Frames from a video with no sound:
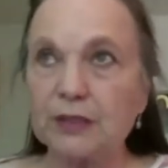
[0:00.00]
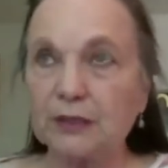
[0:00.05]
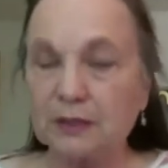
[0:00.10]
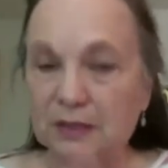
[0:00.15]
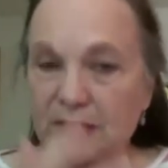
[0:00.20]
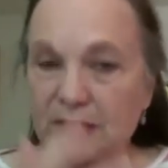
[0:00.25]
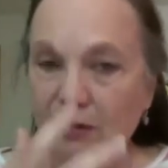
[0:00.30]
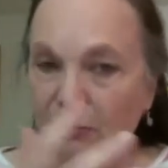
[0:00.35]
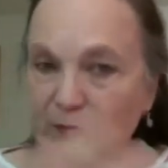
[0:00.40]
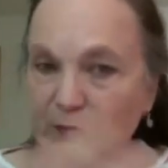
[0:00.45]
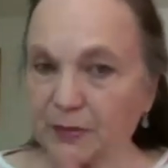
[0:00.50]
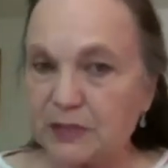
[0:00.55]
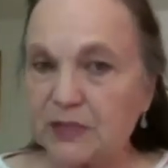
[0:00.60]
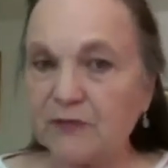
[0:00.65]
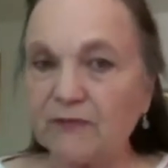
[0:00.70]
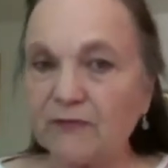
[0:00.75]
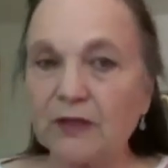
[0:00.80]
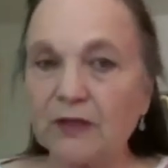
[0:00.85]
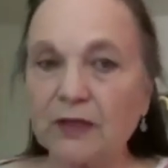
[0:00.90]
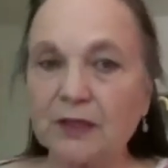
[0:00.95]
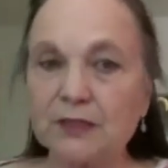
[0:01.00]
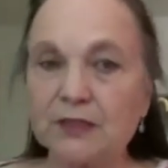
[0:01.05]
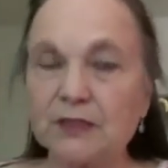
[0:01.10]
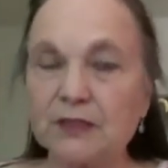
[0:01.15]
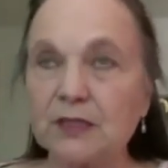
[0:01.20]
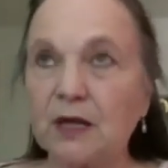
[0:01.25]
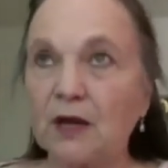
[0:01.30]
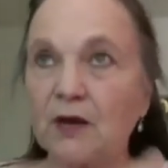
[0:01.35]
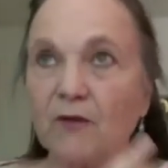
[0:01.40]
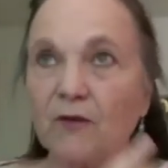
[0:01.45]
The South Pacific
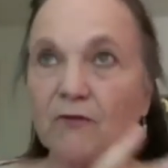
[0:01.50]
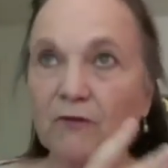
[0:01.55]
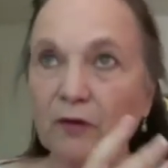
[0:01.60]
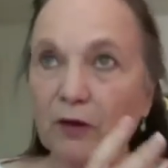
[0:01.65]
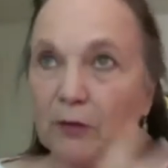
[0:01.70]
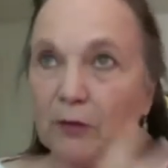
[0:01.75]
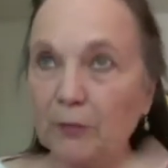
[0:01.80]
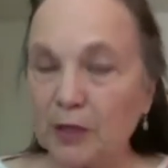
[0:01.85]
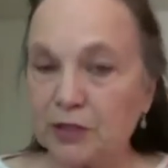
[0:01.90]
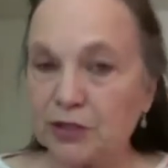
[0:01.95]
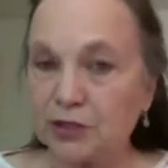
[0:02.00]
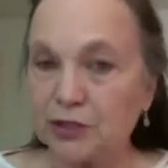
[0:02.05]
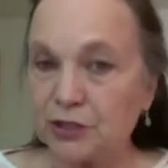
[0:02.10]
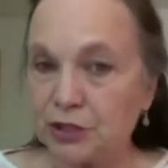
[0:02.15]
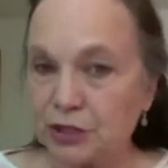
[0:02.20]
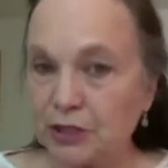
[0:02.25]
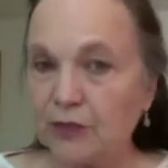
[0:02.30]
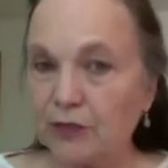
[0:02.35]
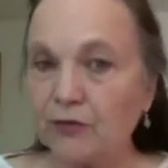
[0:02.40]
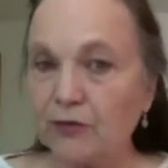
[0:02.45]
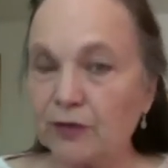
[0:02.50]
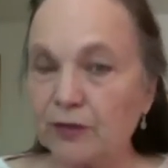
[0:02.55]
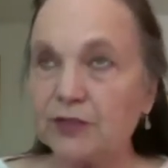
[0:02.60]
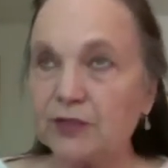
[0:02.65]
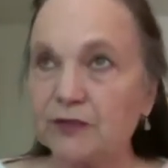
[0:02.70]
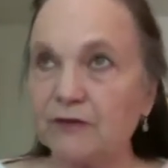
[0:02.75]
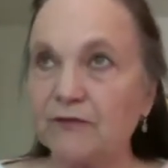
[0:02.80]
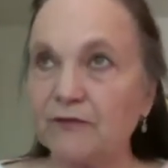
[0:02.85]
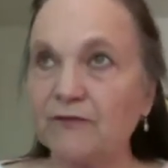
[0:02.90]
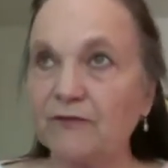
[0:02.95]
is very much a
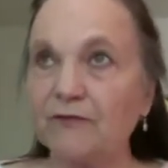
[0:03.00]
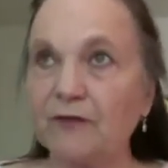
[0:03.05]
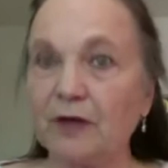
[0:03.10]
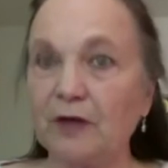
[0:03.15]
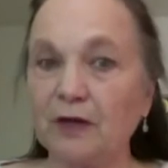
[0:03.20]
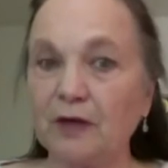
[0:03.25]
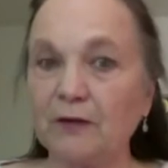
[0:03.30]
generative